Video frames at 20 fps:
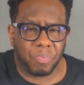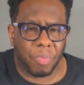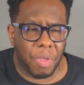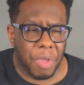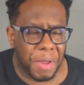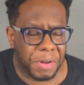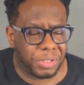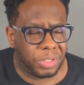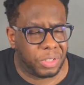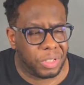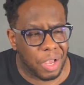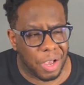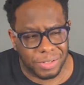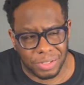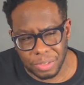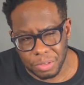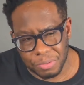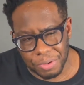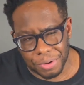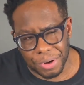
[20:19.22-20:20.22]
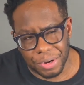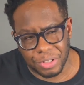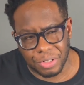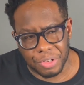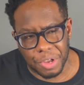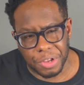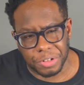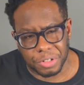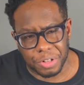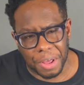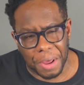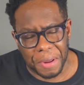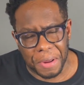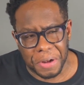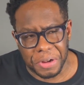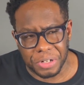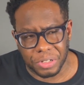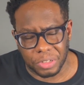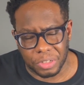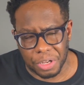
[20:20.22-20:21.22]
it doesn't really taste like
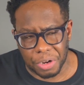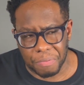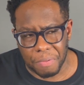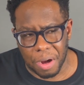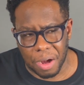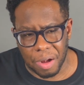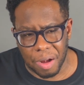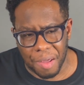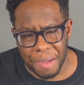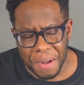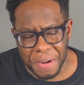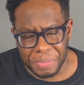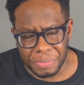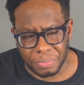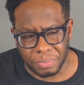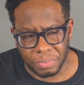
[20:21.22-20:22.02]
anything right now,